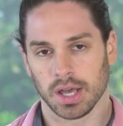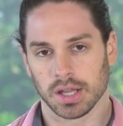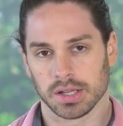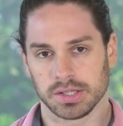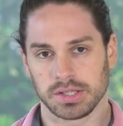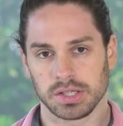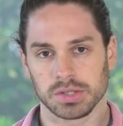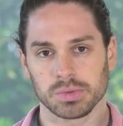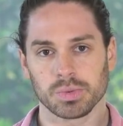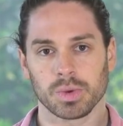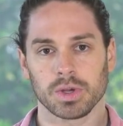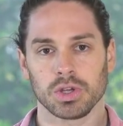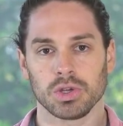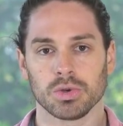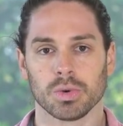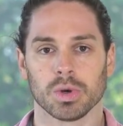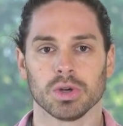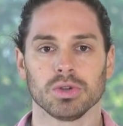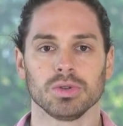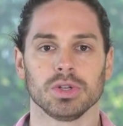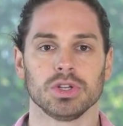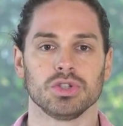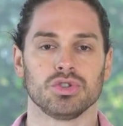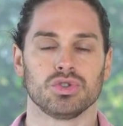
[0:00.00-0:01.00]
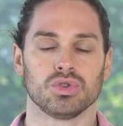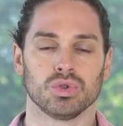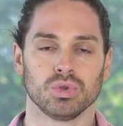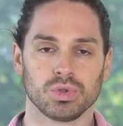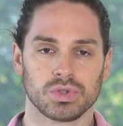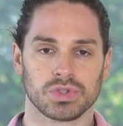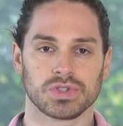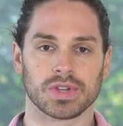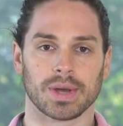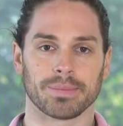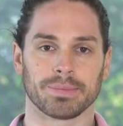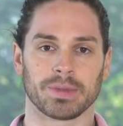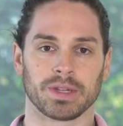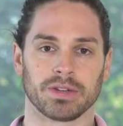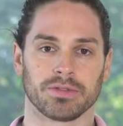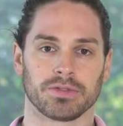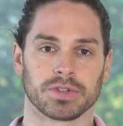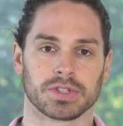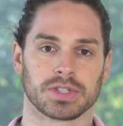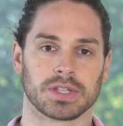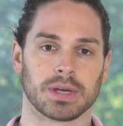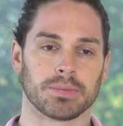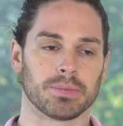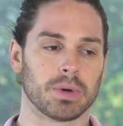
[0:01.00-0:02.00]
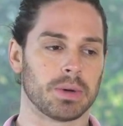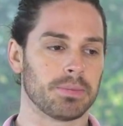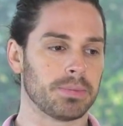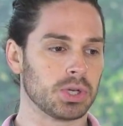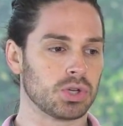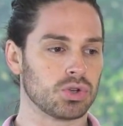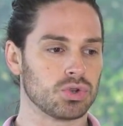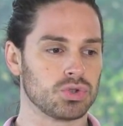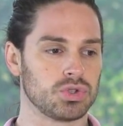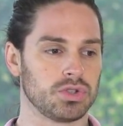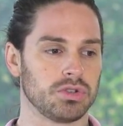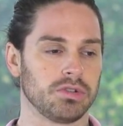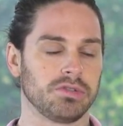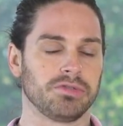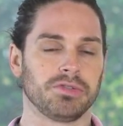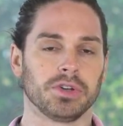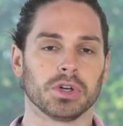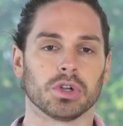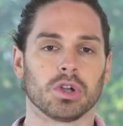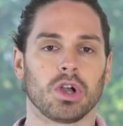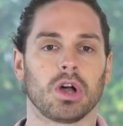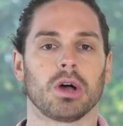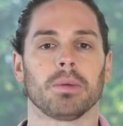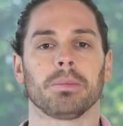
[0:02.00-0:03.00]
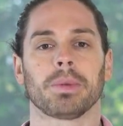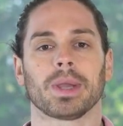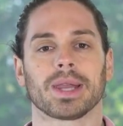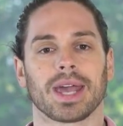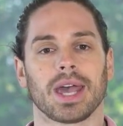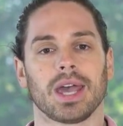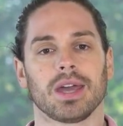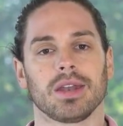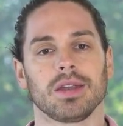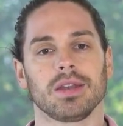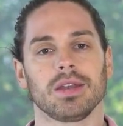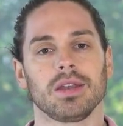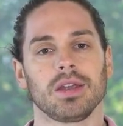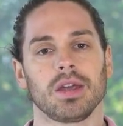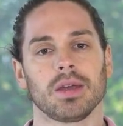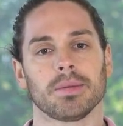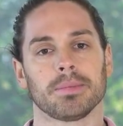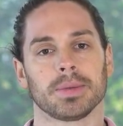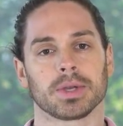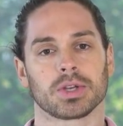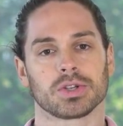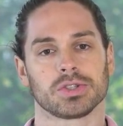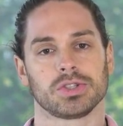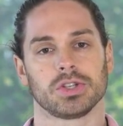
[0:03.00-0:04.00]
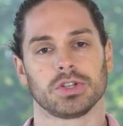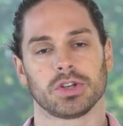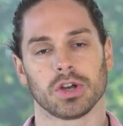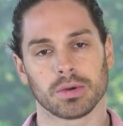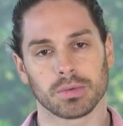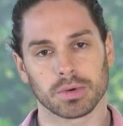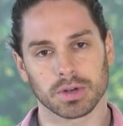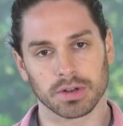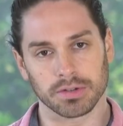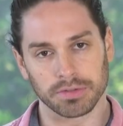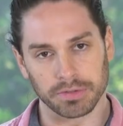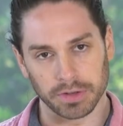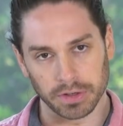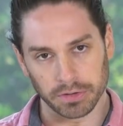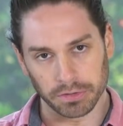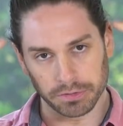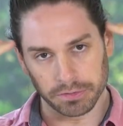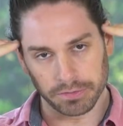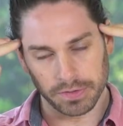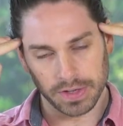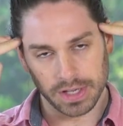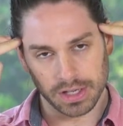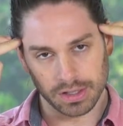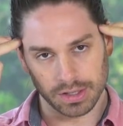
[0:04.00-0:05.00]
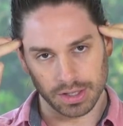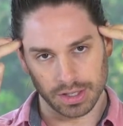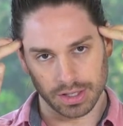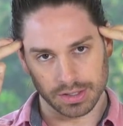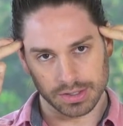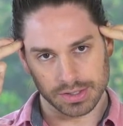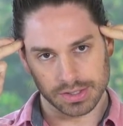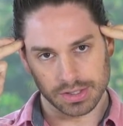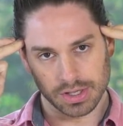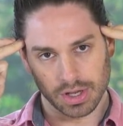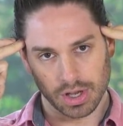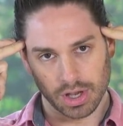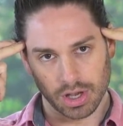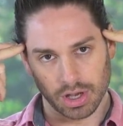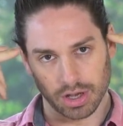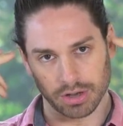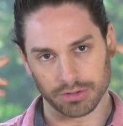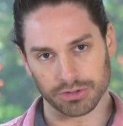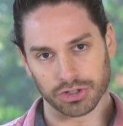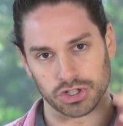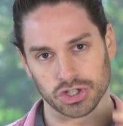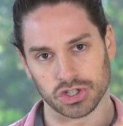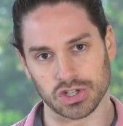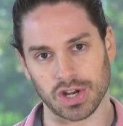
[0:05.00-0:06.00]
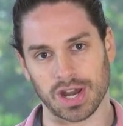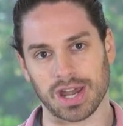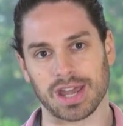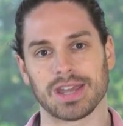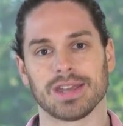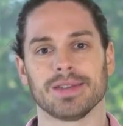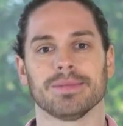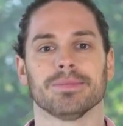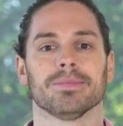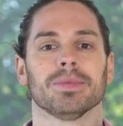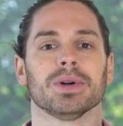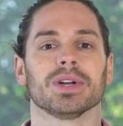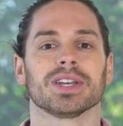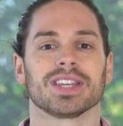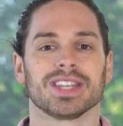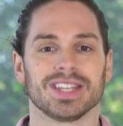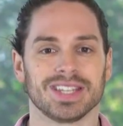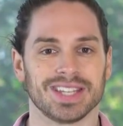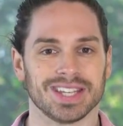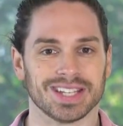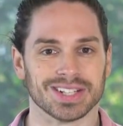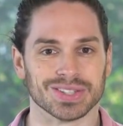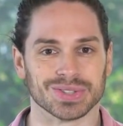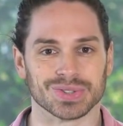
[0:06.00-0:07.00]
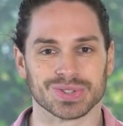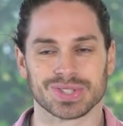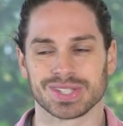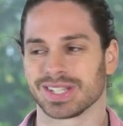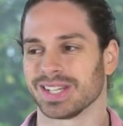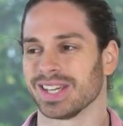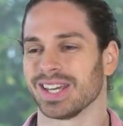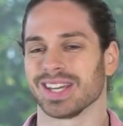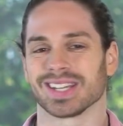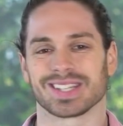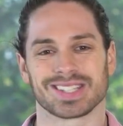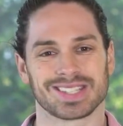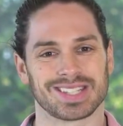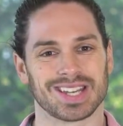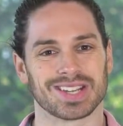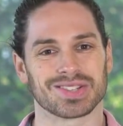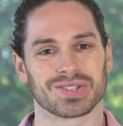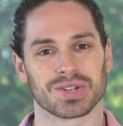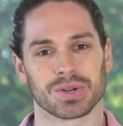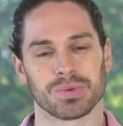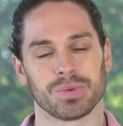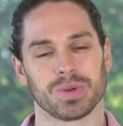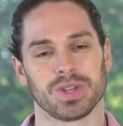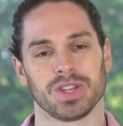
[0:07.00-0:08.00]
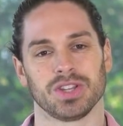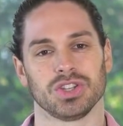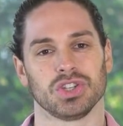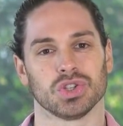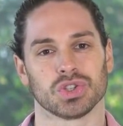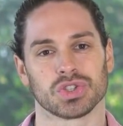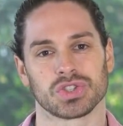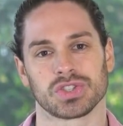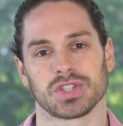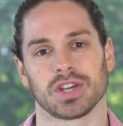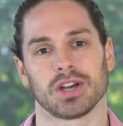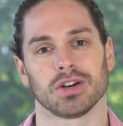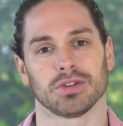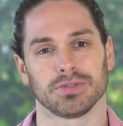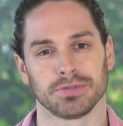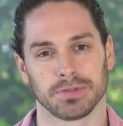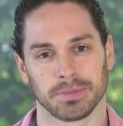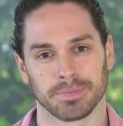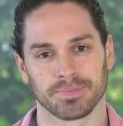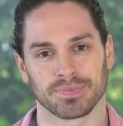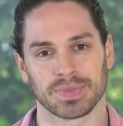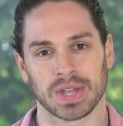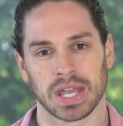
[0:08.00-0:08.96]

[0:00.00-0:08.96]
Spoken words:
This is where you only do something for someone because you feel obligated, because you don't want to feel feelings of shame, guilt, etc. within yourself.